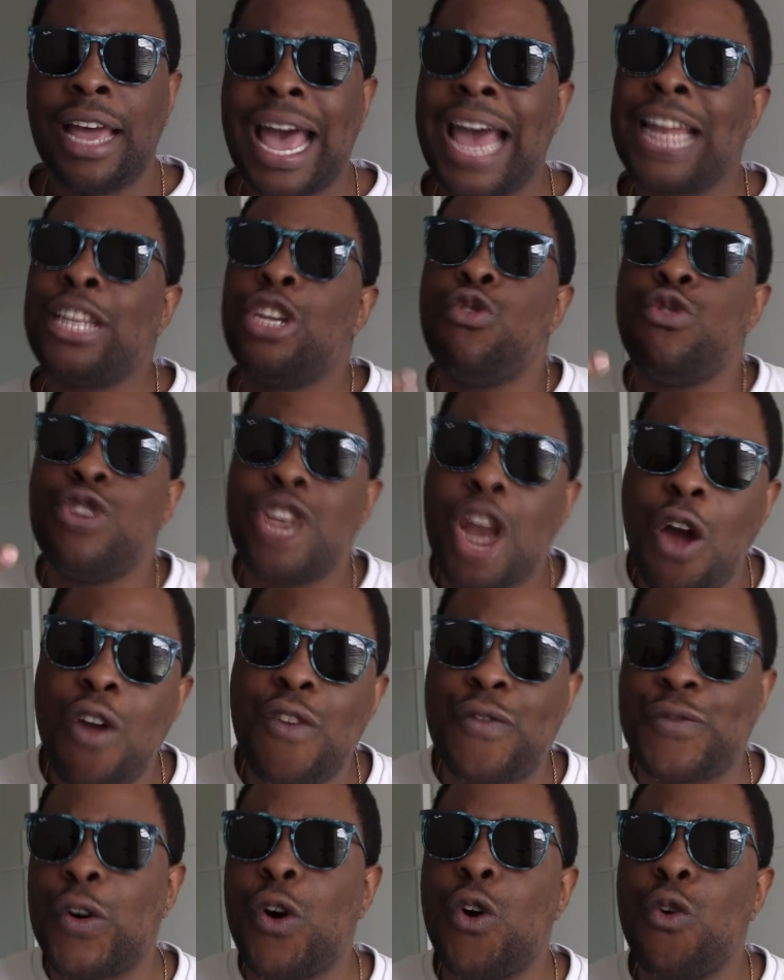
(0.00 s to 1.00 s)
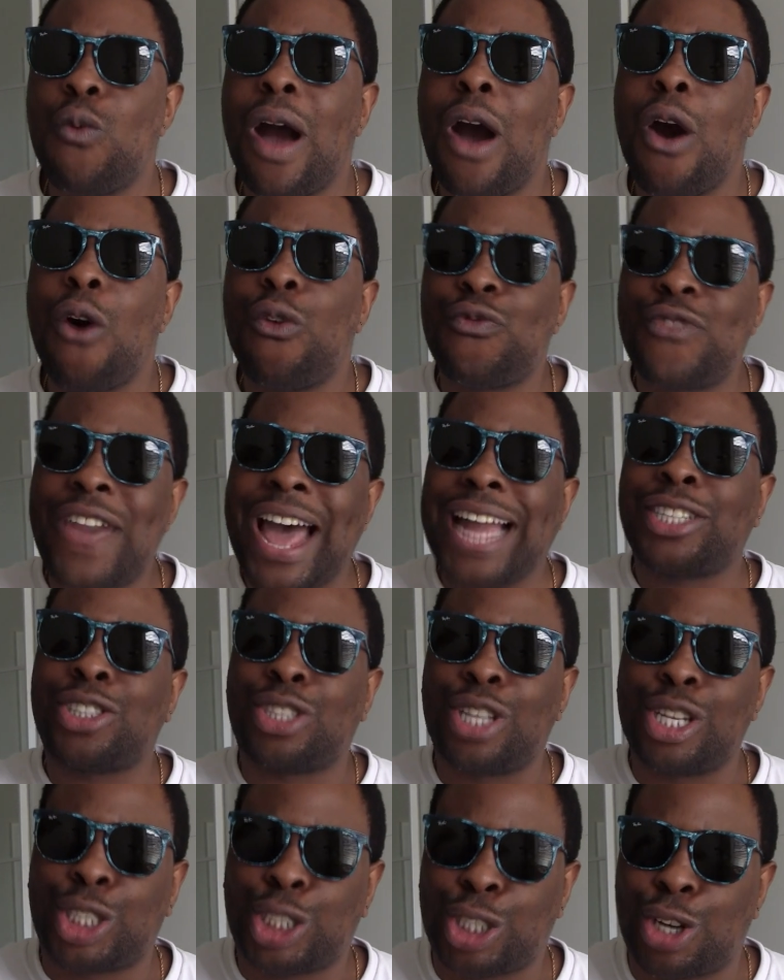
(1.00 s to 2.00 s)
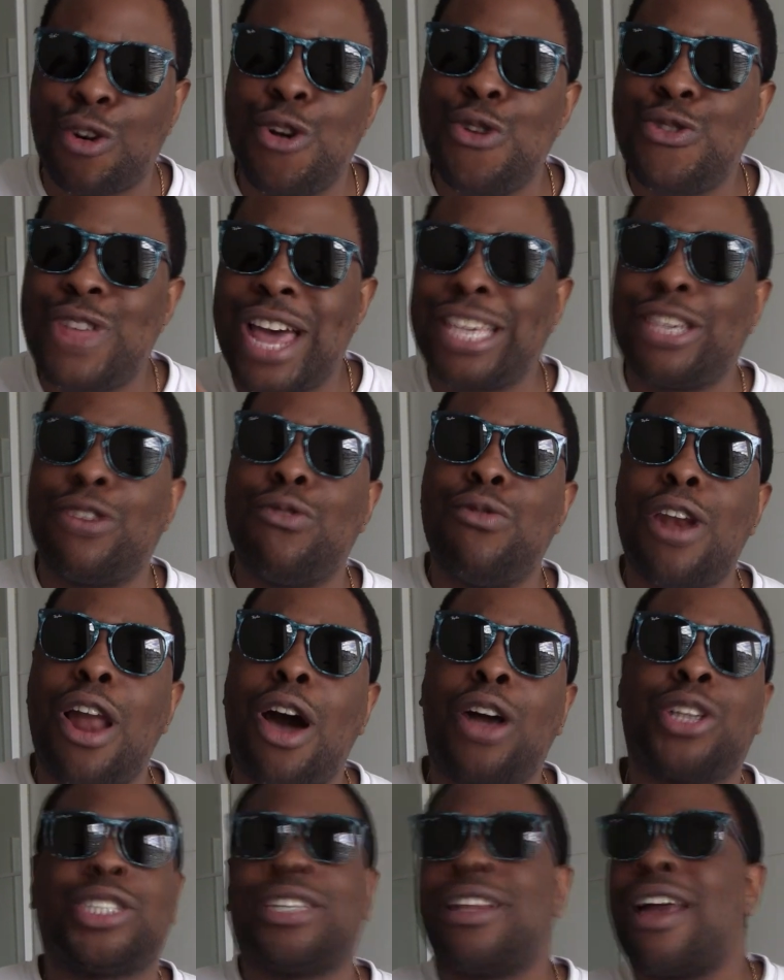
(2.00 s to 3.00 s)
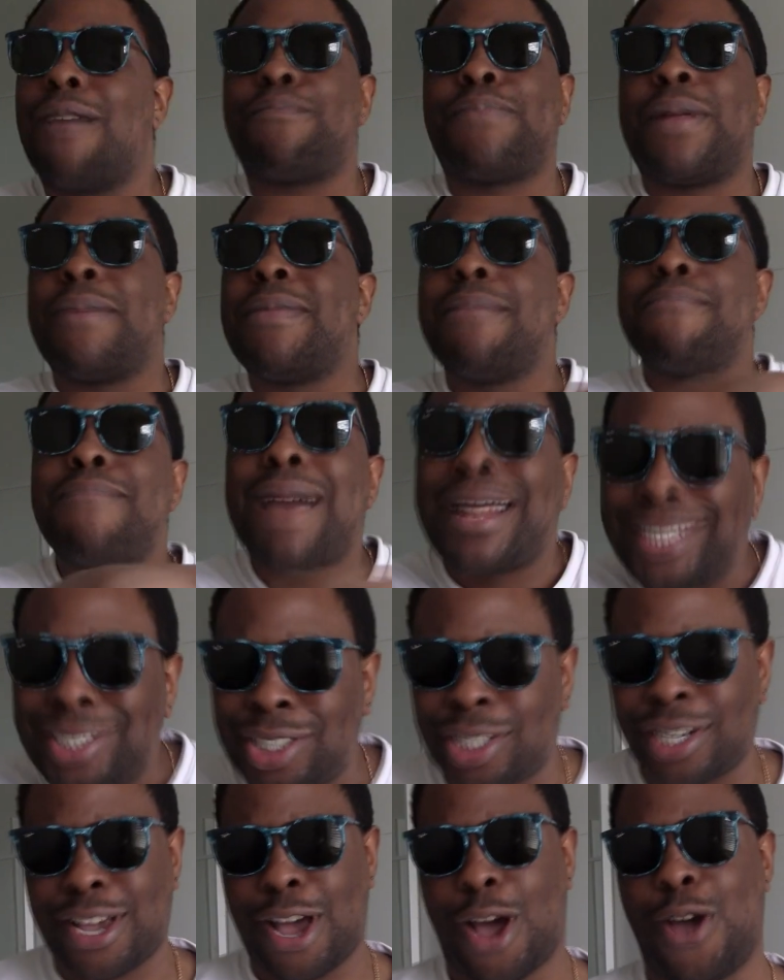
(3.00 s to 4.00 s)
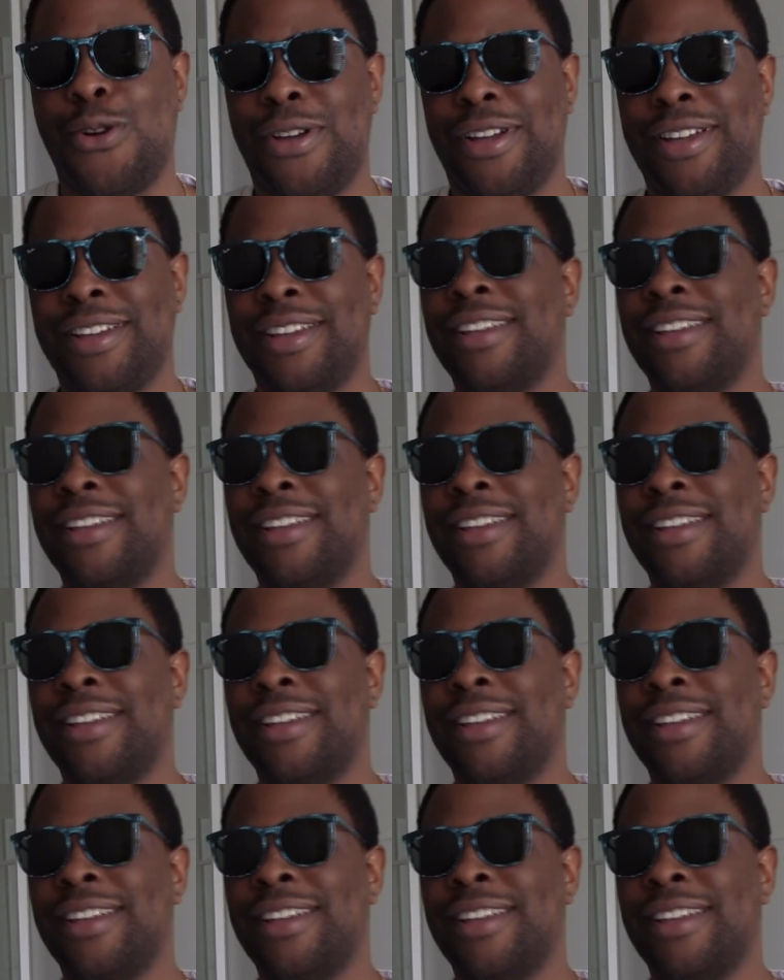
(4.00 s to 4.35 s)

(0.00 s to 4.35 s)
And you know full well that's the screw that you lost like bloody months ago.